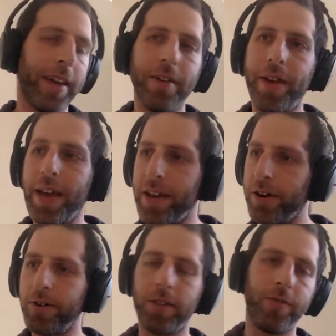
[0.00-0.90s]
8
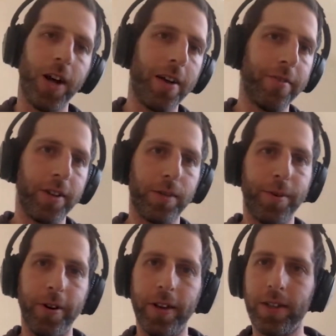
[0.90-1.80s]
years of Java
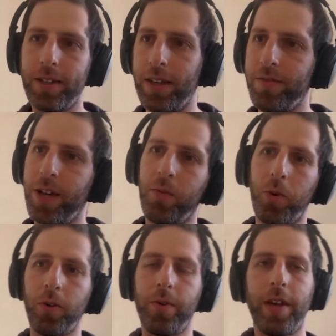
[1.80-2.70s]
experience and they've done
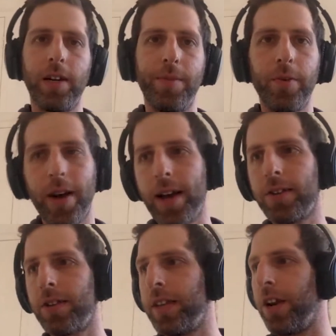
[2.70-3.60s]
work with
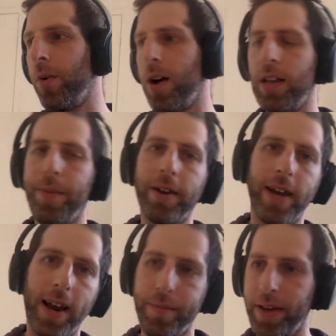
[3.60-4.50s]
AWS and they know all about
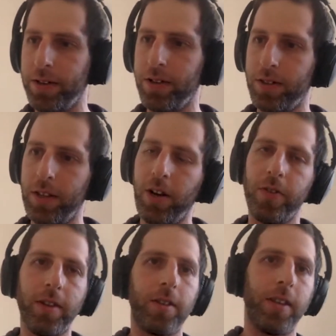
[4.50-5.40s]
databases and they know
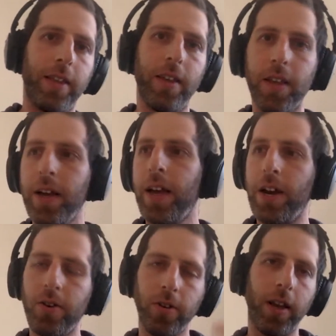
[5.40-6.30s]
this and that and the other. And
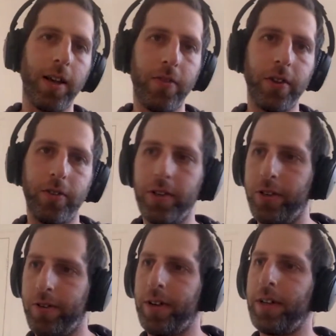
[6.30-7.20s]
you're looking at this list
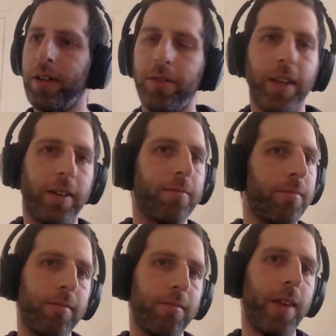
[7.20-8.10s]
going,
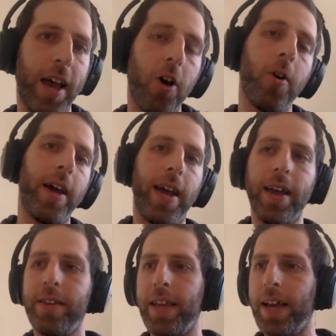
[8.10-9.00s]

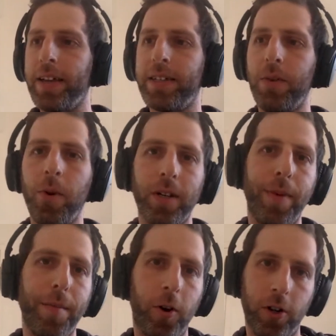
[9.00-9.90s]
and they want to
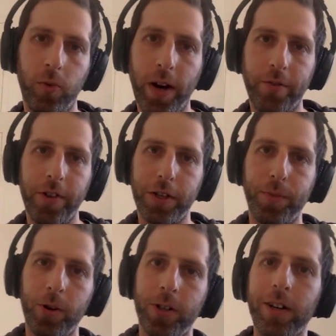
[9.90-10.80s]
pay market rate for this
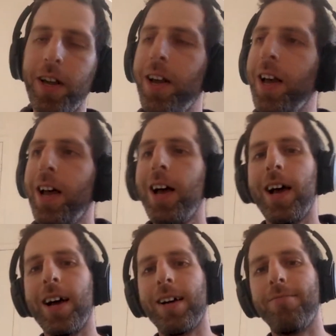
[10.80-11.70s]
person.
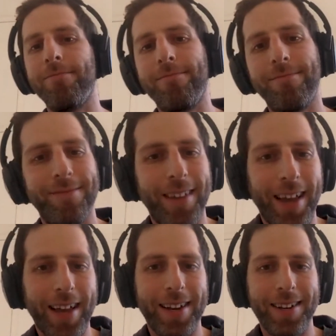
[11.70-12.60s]

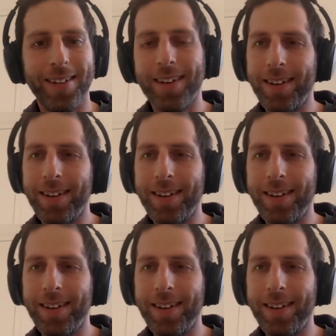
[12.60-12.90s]
And